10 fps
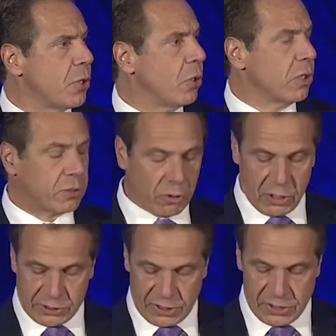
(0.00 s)
all
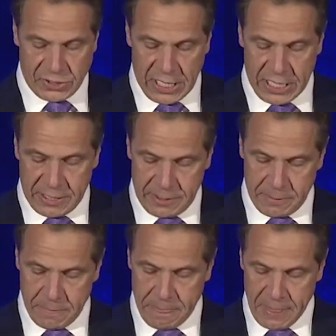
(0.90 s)
across the state
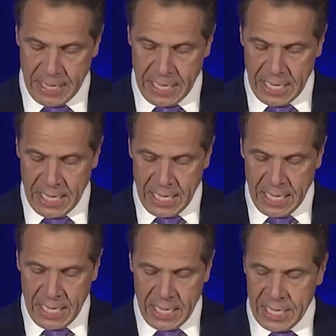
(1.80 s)

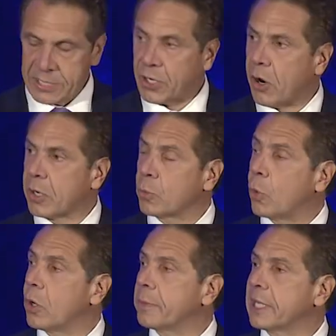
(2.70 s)
is
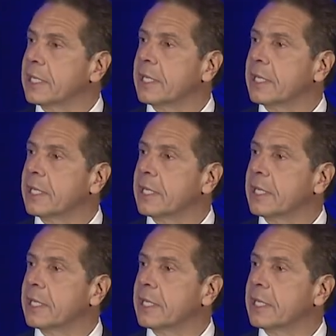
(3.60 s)
heartwarming.